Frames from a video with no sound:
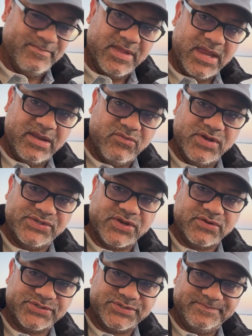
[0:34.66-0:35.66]
any
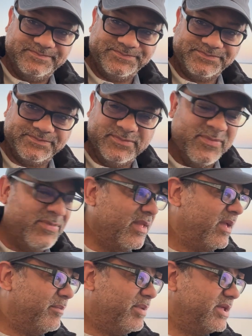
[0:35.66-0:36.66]
research.
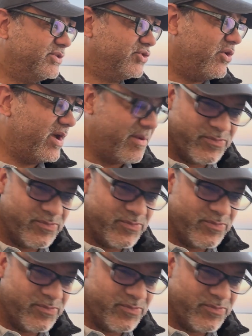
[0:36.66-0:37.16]
But enjoy.